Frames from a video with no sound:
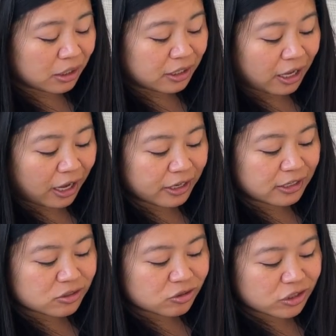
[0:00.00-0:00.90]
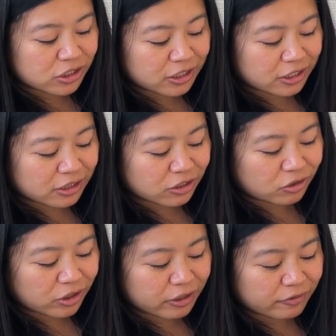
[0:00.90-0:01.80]
An eye is usually a little
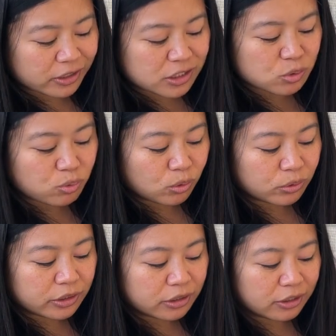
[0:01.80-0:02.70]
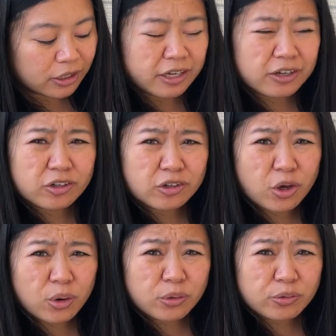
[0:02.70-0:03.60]
kind of like swollen
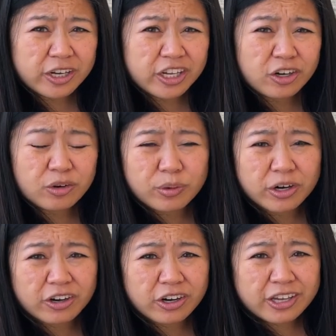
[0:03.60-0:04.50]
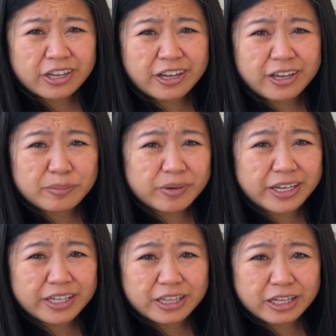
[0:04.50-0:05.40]
node right here, where
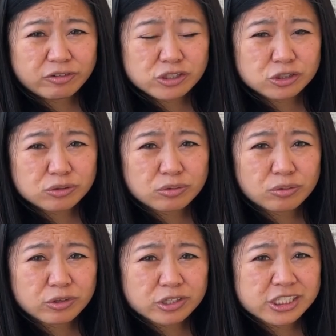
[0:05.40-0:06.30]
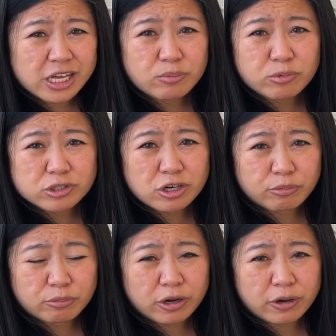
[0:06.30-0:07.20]
a leaf shoot or a stem will start